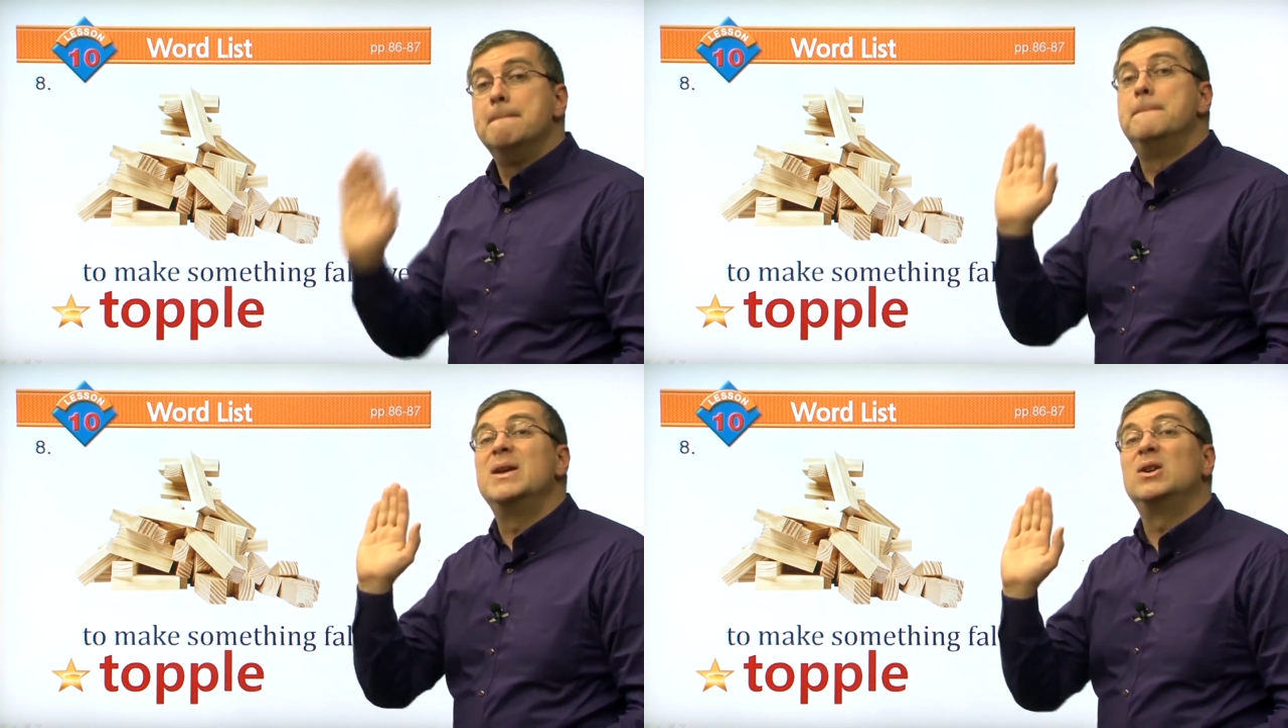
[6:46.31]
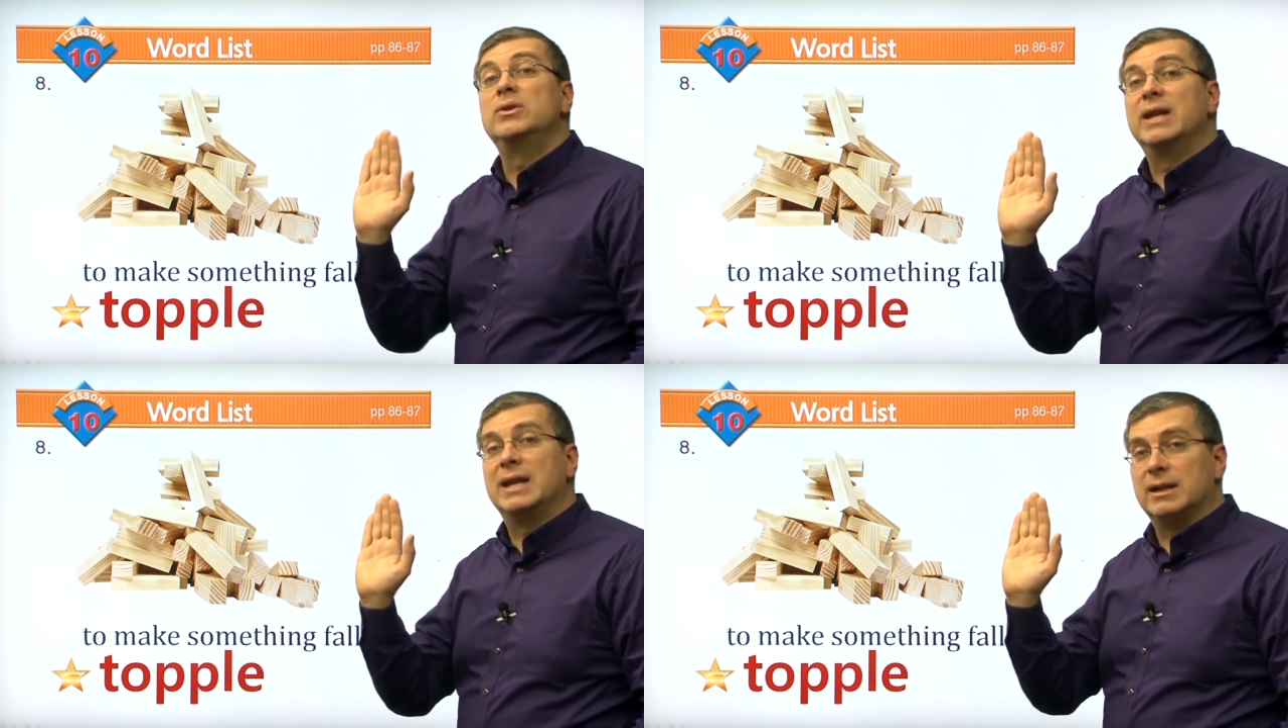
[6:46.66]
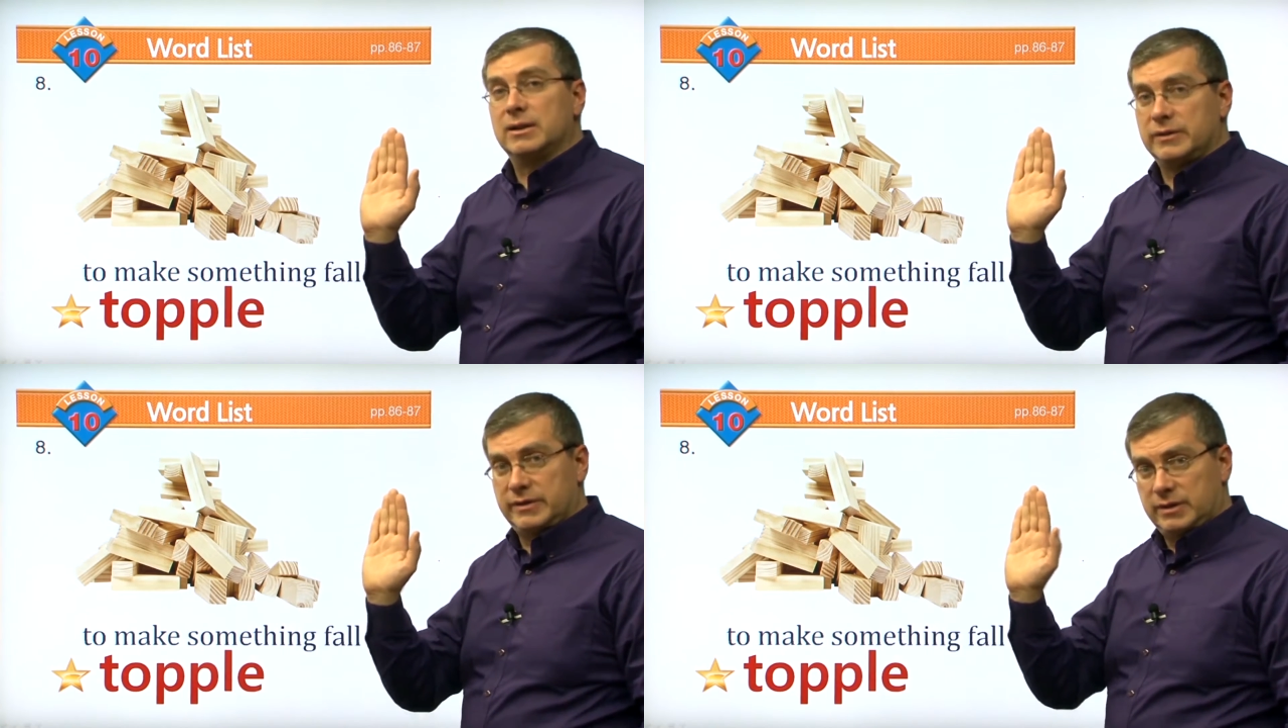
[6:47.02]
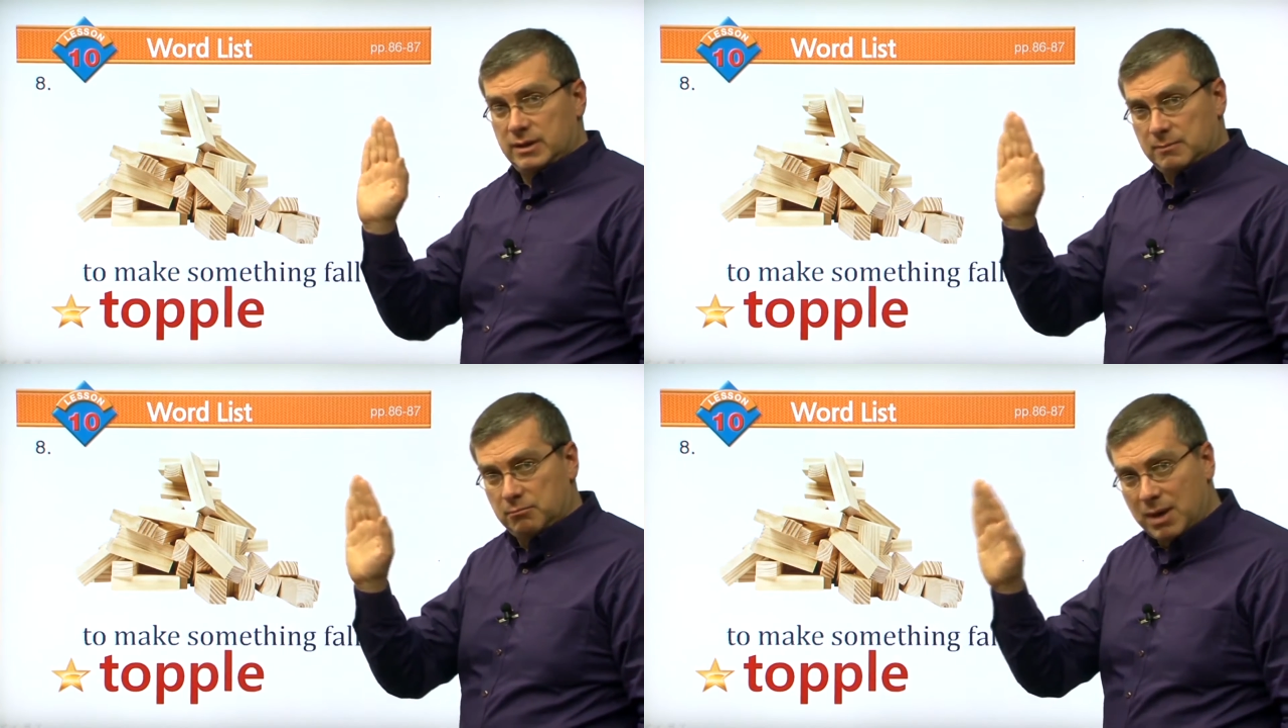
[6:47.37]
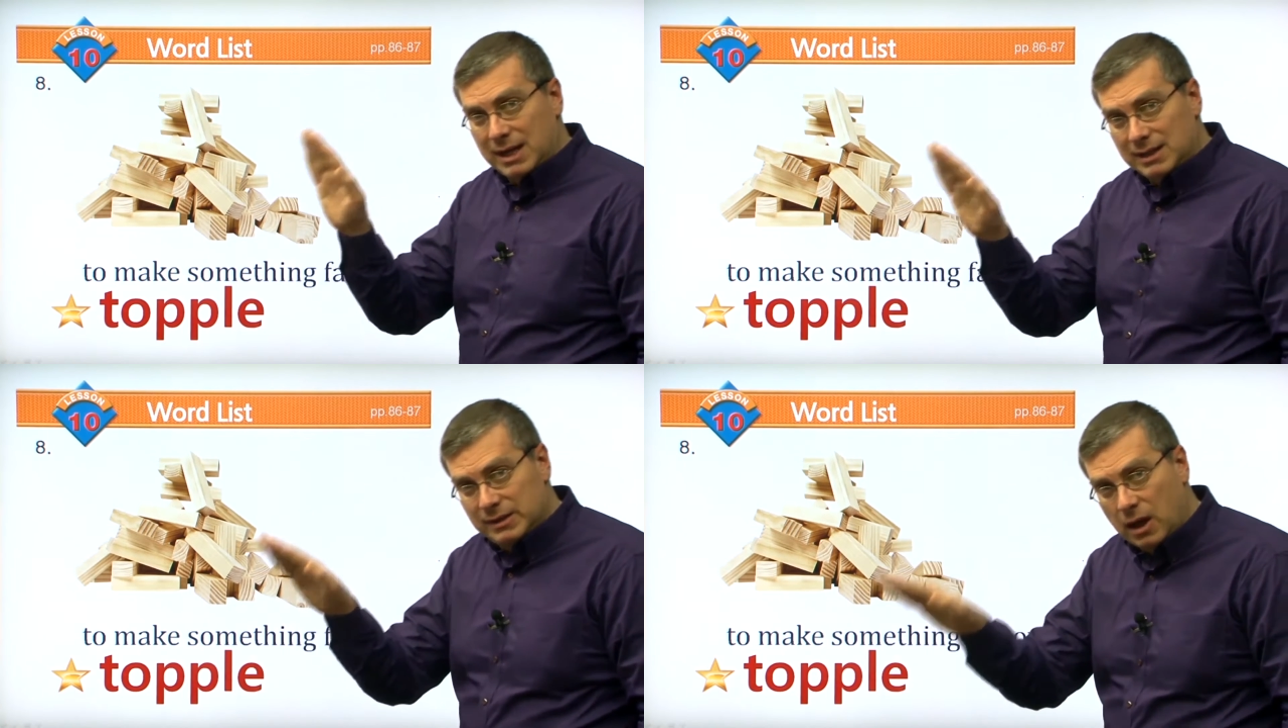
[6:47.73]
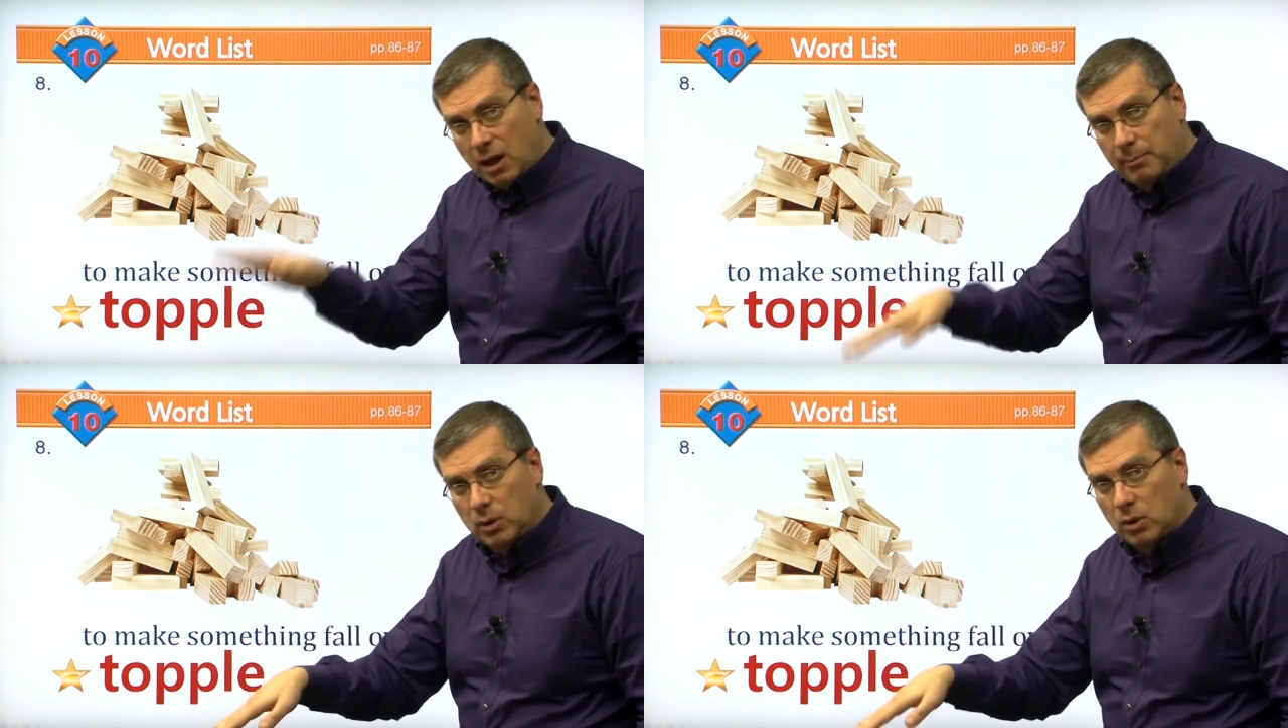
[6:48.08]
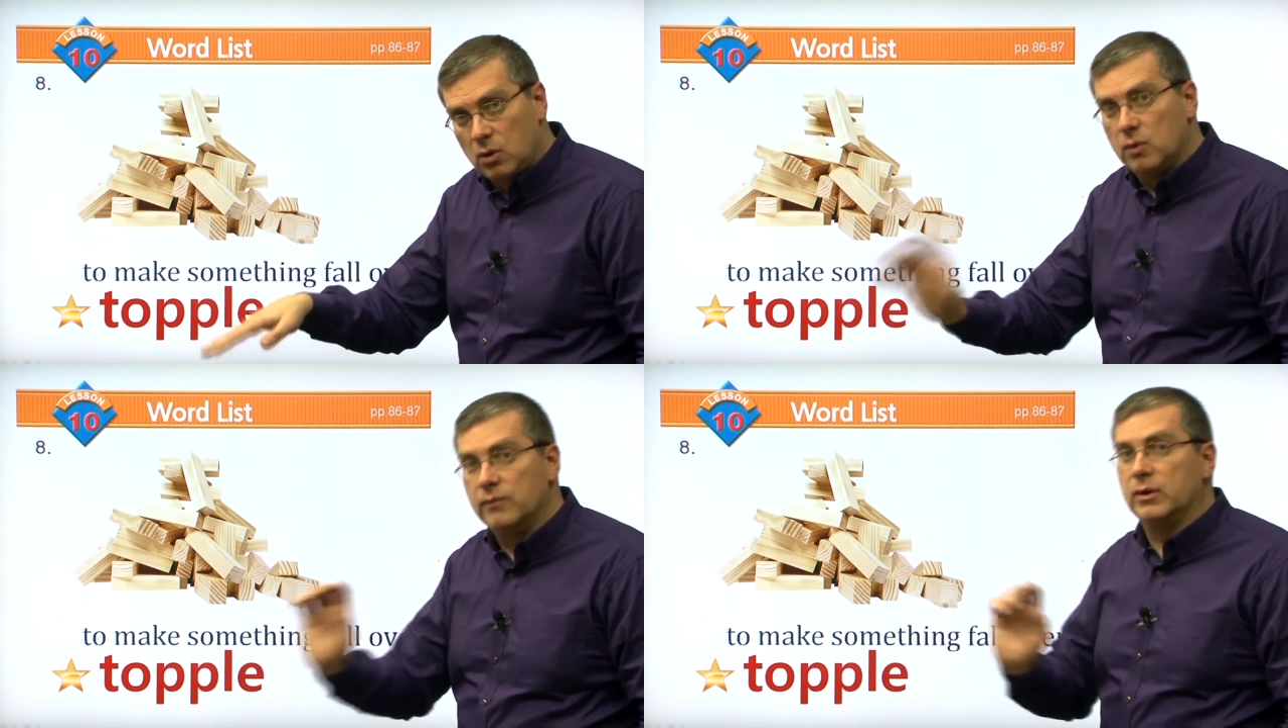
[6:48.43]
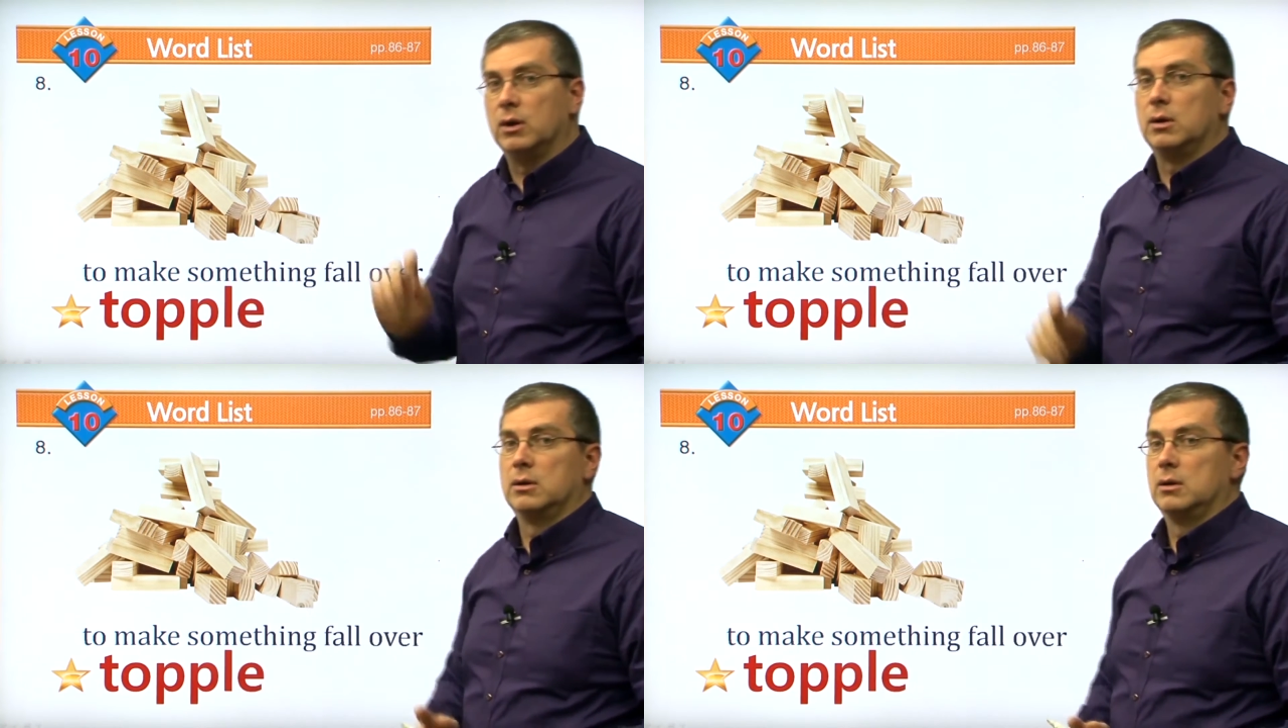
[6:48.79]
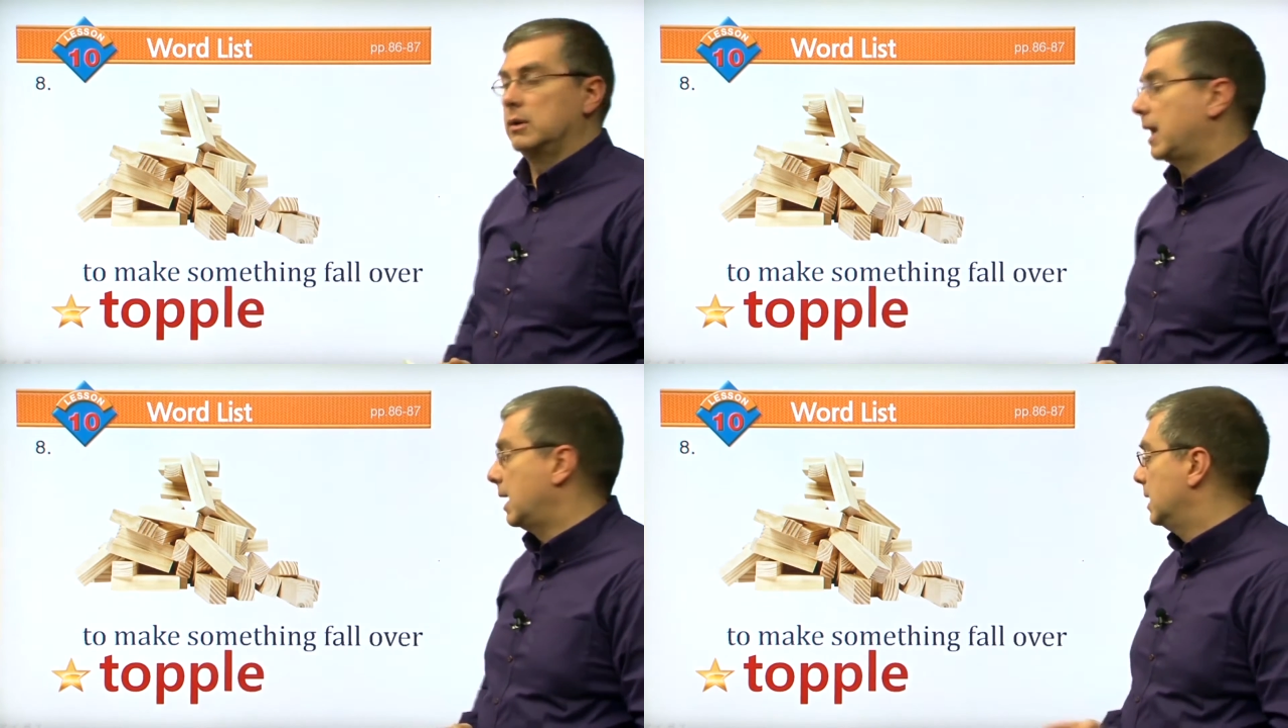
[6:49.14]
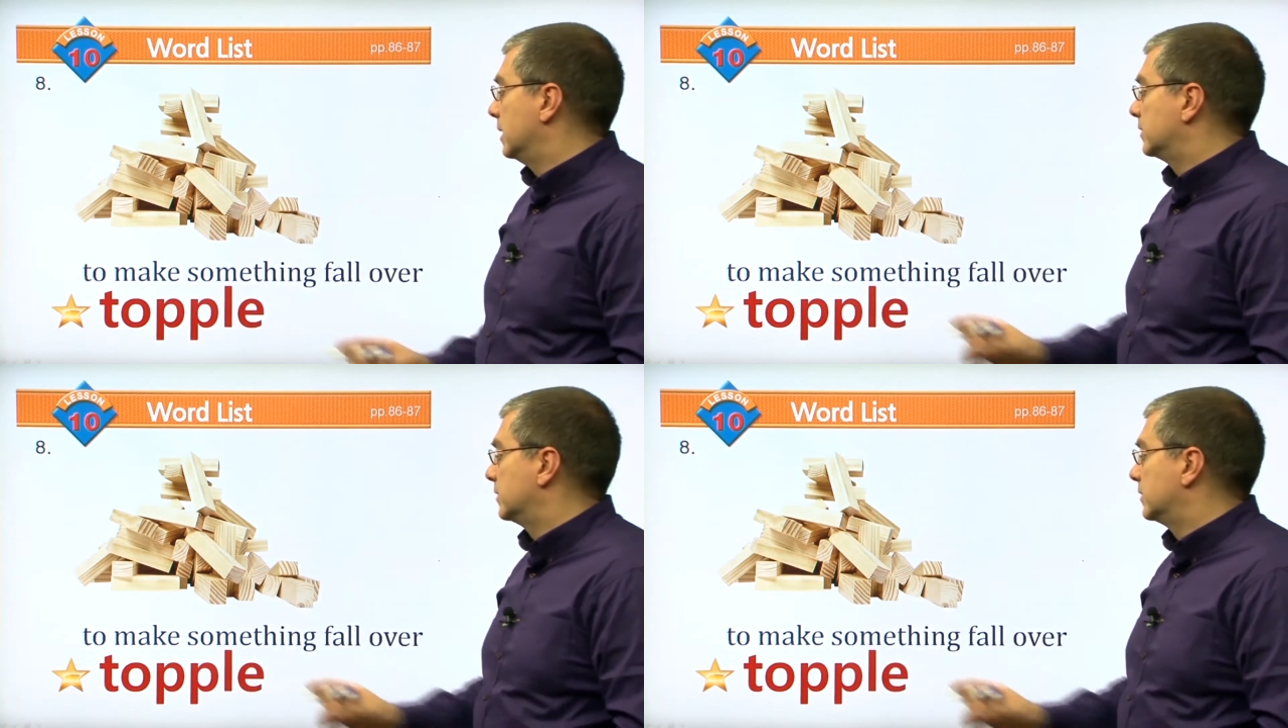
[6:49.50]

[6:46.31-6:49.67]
Buildings might topple over, okay?